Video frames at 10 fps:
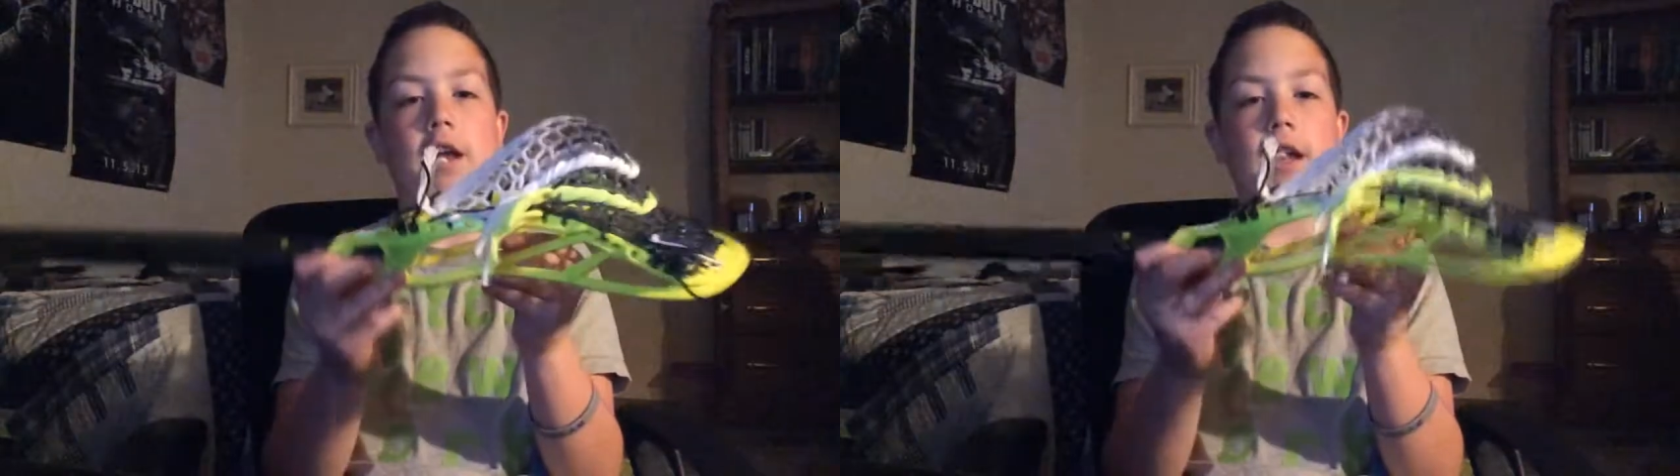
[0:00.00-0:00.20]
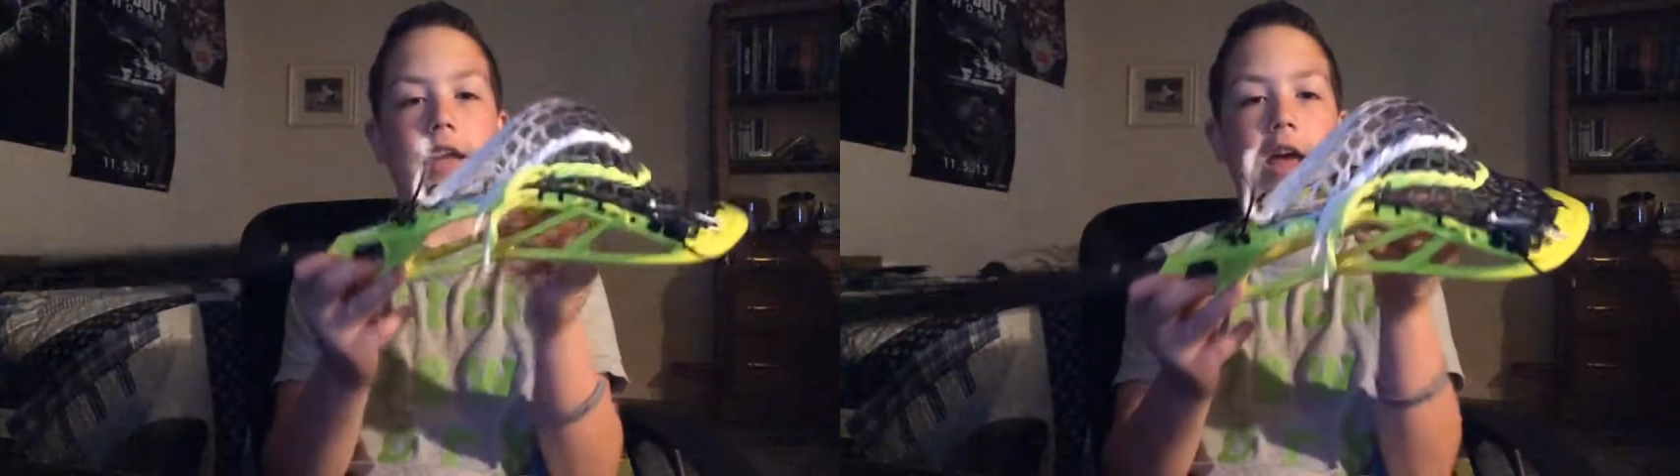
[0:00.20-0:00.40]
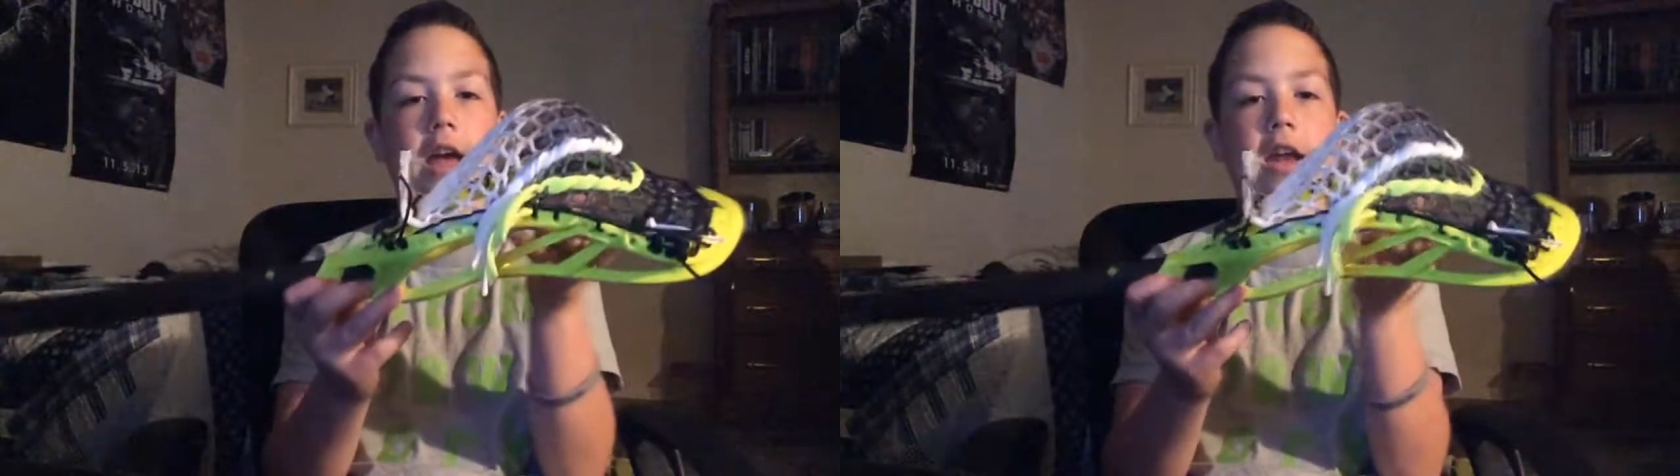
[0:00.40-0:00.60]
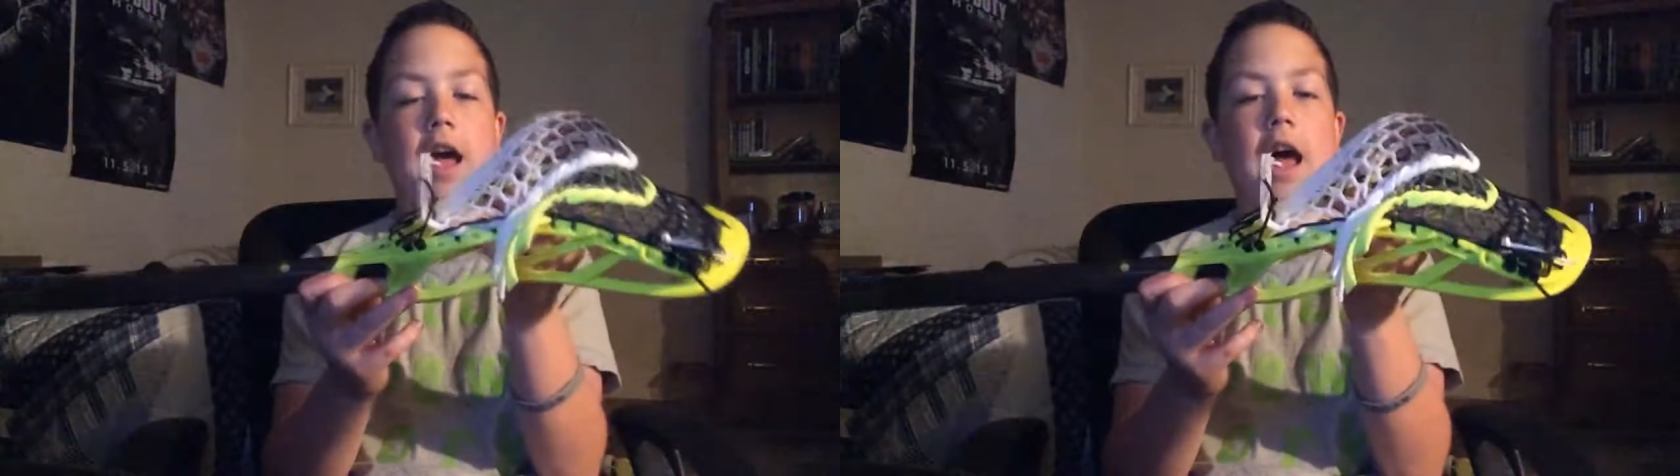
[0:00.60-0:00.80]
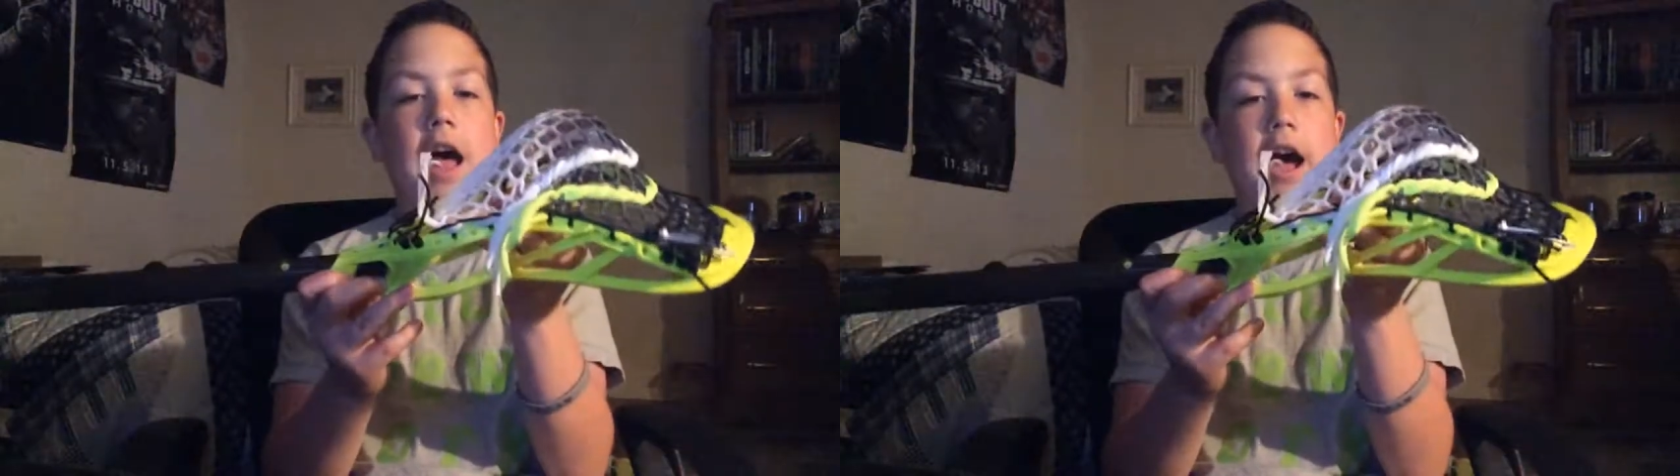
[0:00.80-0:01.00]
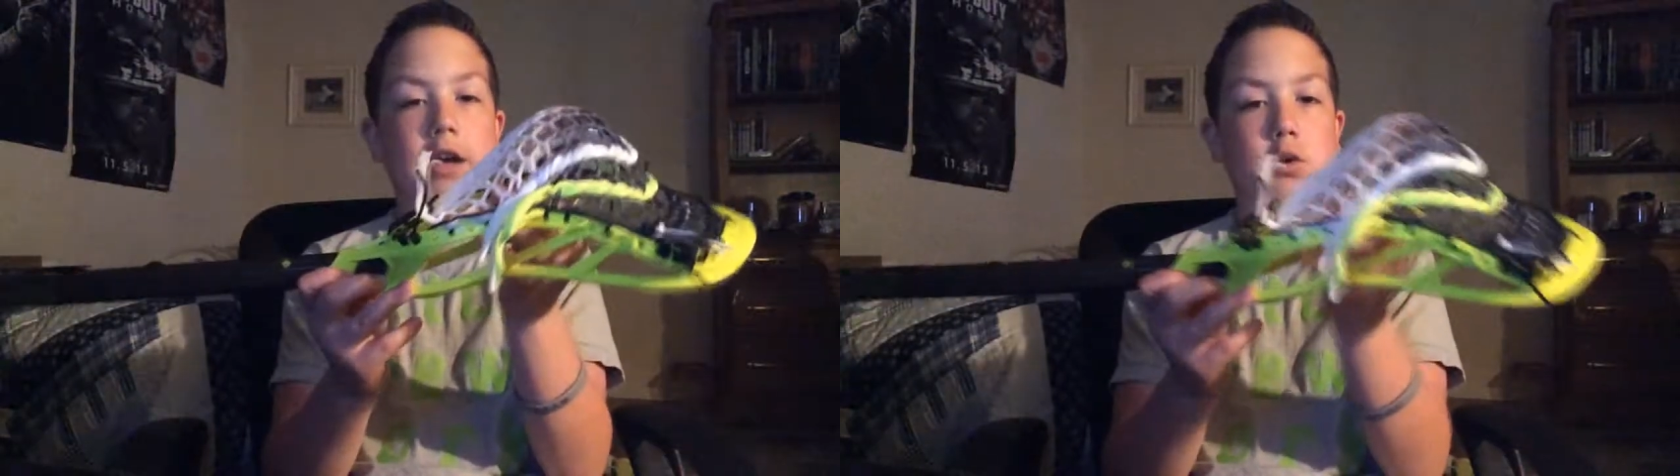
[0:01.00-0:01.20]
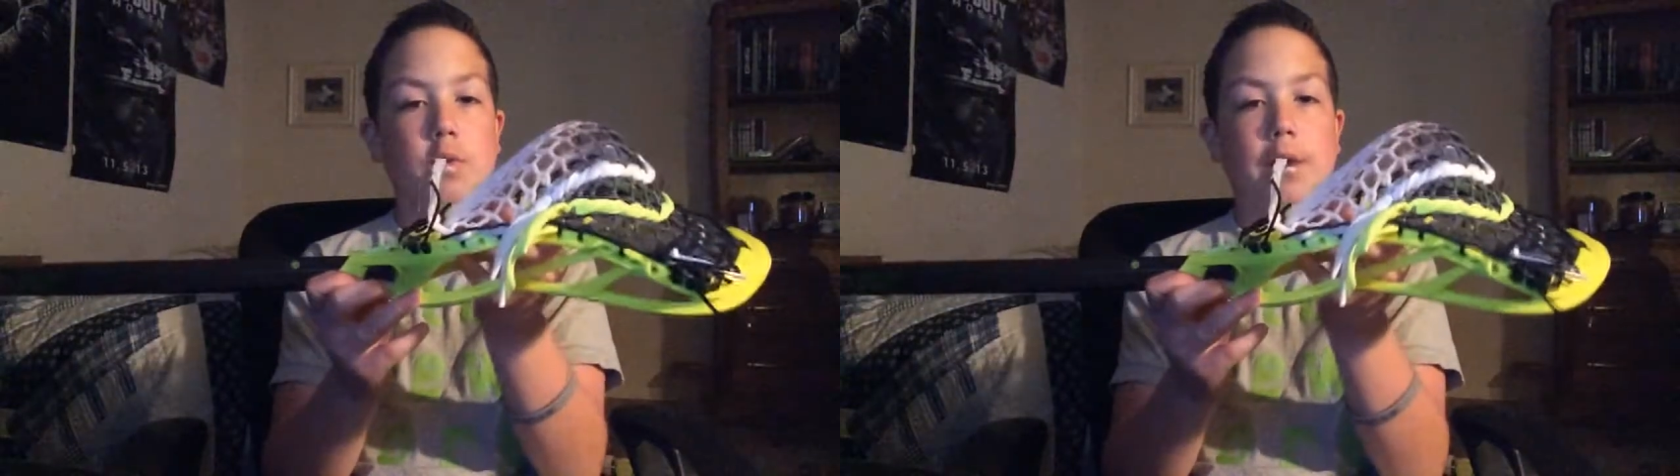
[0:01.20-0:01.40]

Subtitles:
on any head. I do